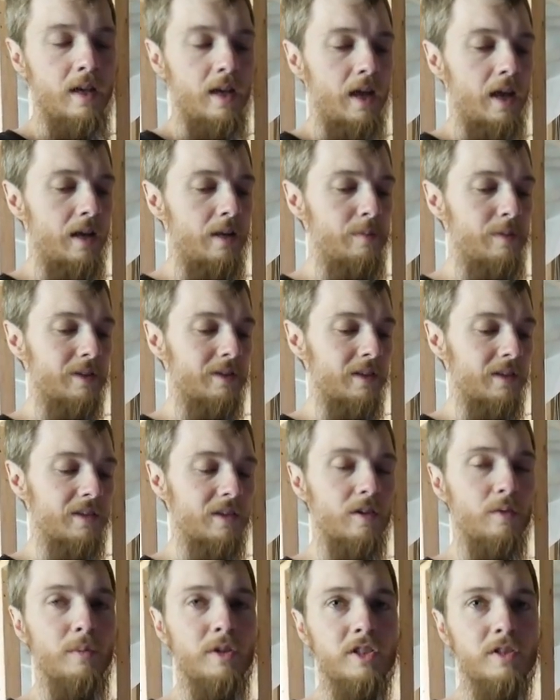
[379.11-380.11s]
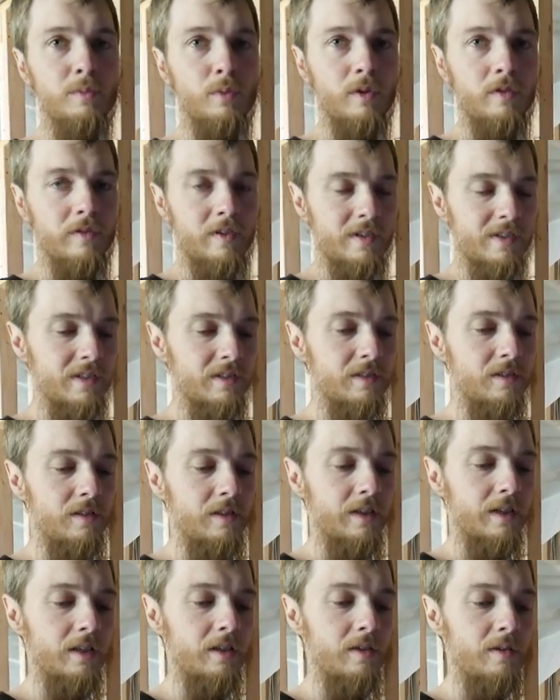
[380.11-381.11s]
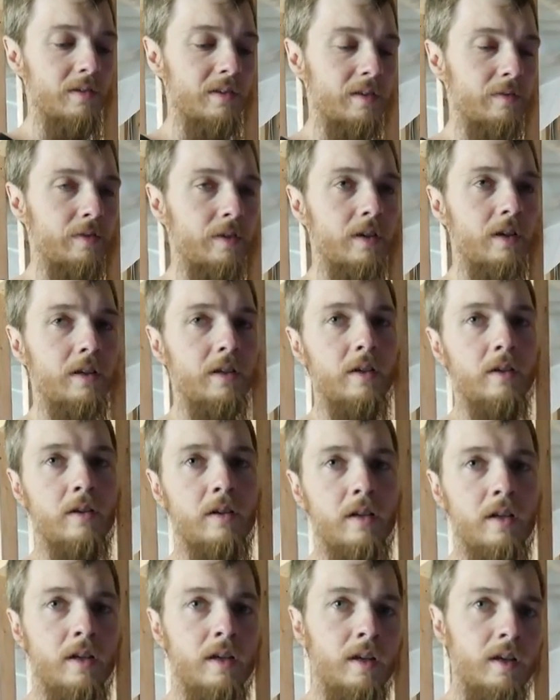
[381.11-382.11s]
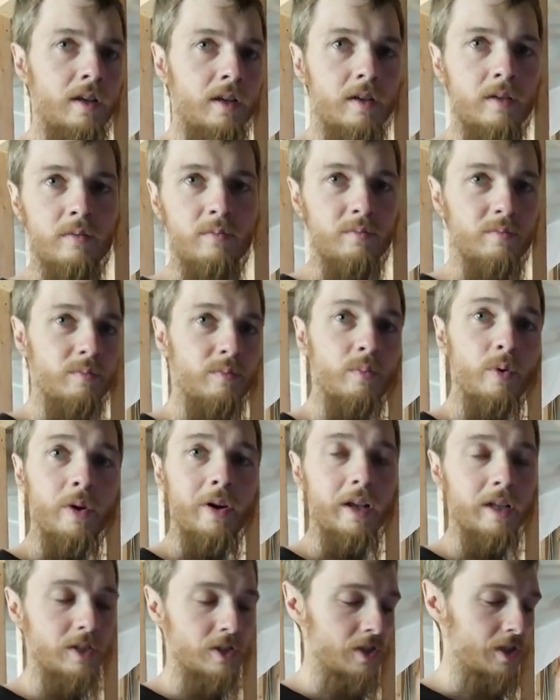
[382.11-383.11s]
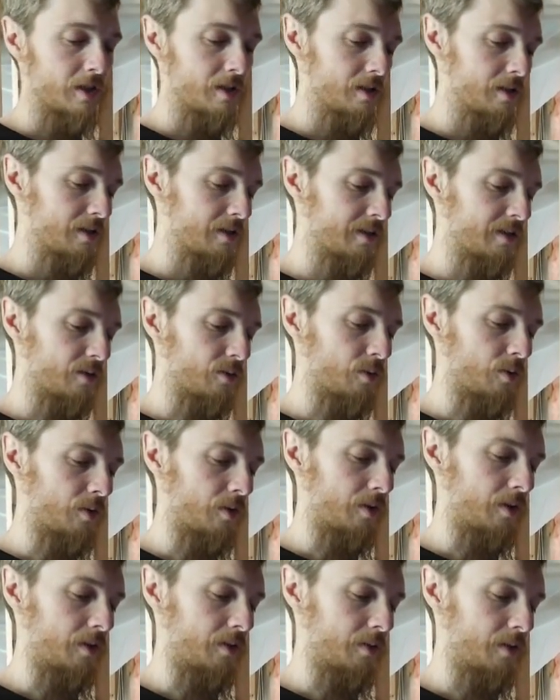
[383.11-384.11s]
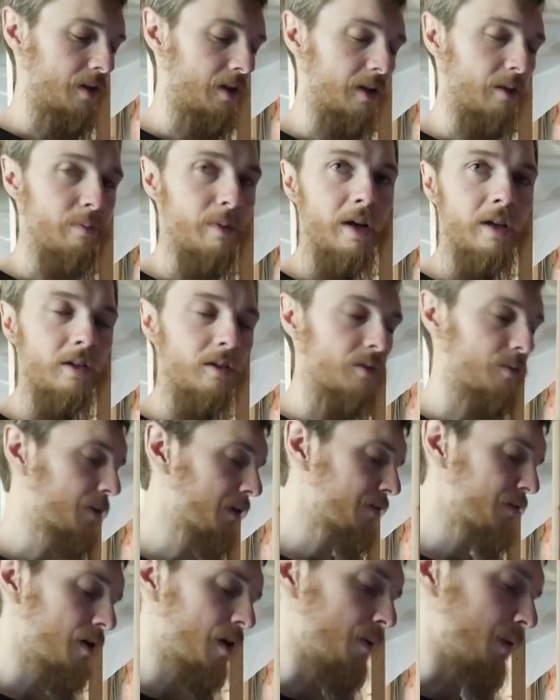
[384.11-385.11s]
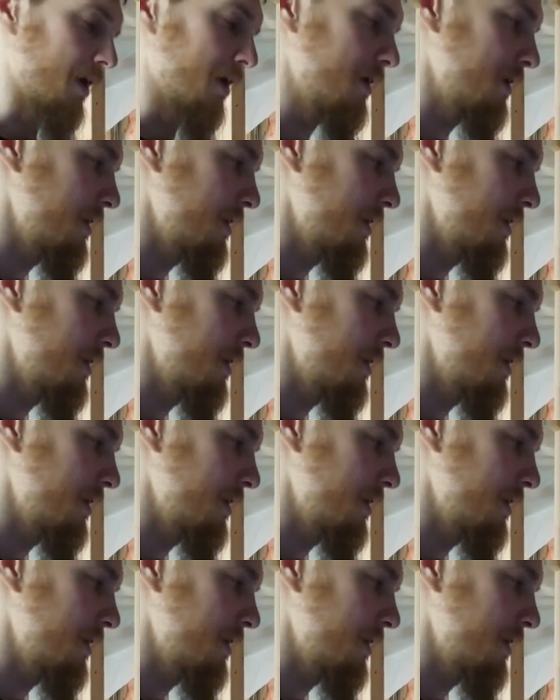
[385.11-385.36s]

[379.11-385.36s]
And it makes it so much more versatile. I can use it for cutting branches or cutting metal or whatever I want.